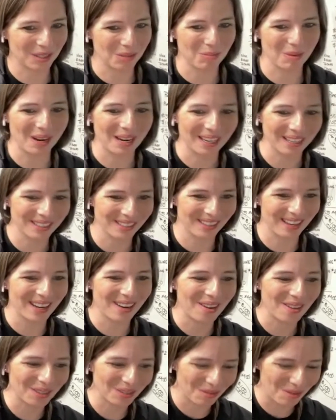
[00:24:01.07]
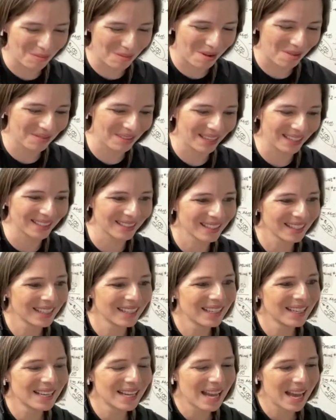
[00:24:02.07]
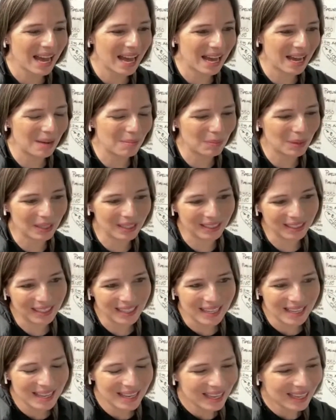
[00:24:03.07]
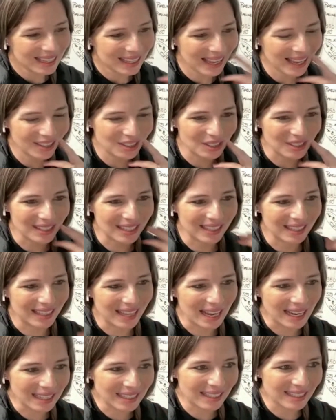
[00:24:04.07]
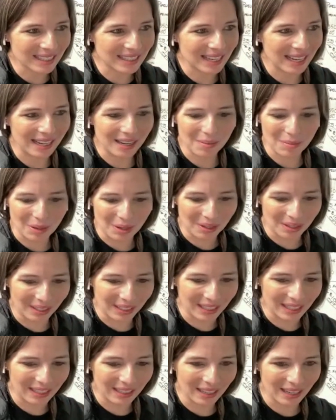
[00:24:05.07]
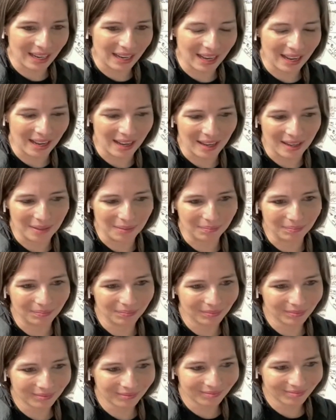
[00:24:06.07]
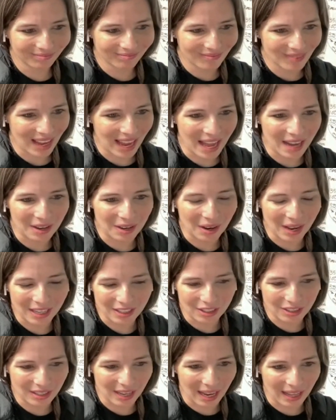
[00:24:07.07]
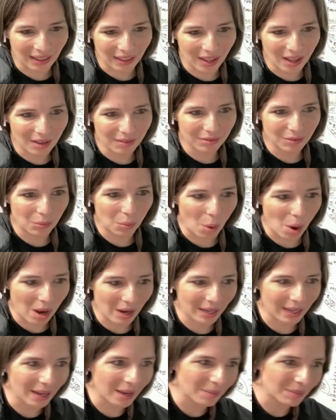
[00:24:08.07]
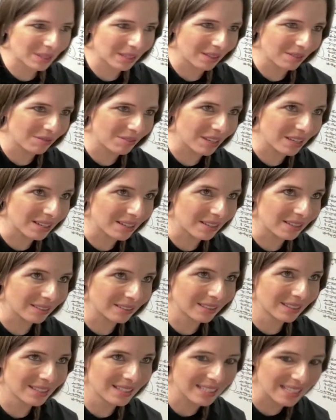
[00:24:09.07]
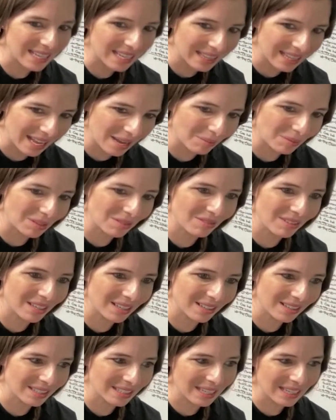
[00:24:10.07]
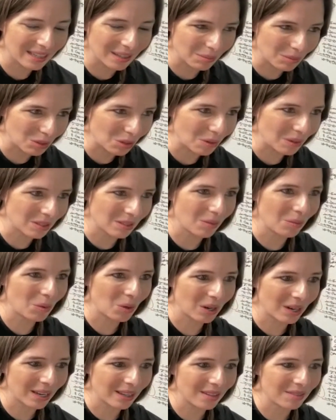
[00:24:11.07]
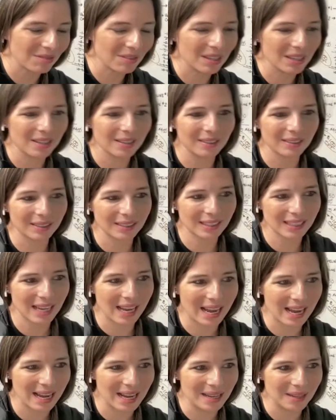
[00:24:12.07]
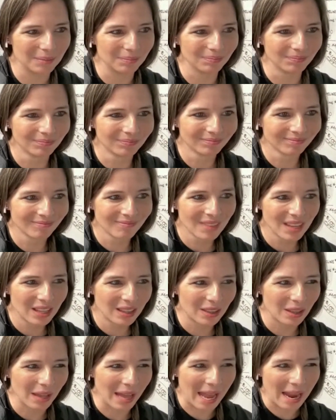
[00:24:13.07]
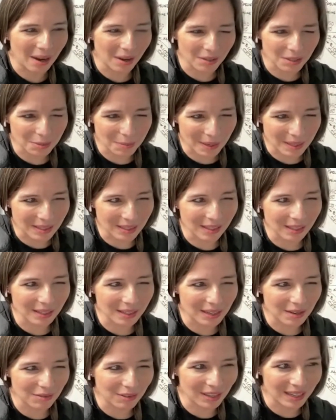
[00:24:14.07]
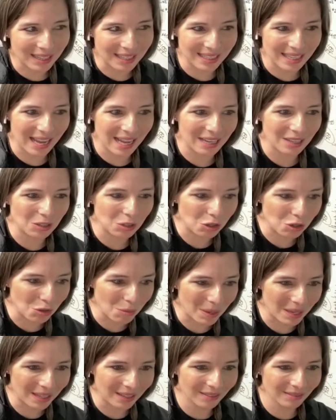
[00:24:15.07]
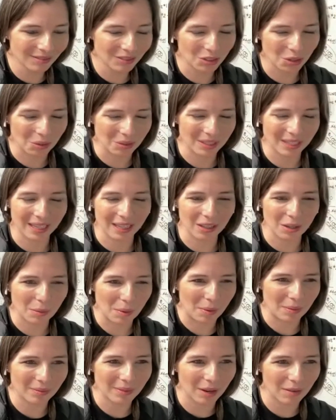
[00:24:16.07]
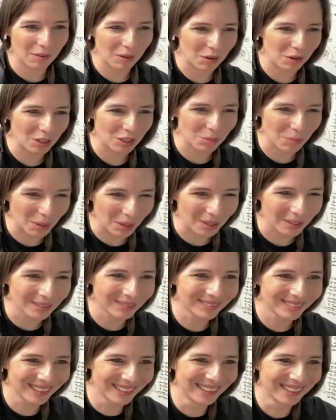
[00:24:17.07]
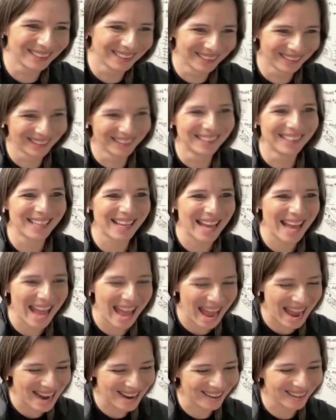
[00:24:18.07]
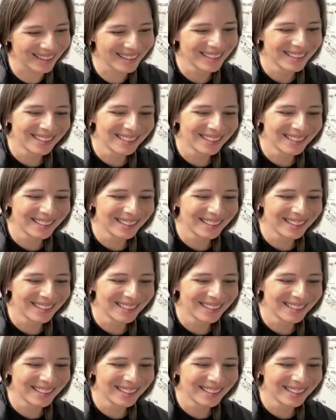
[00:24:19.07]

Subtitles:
in the spring because you get all these football fans. But yeah, just get into the stadium early. I don't know. I loved walking up to the field, seeing the empty field, seeing them doing some work on the field. The air smells a little different. It's not as humid, so it's like a little bit of a crisper air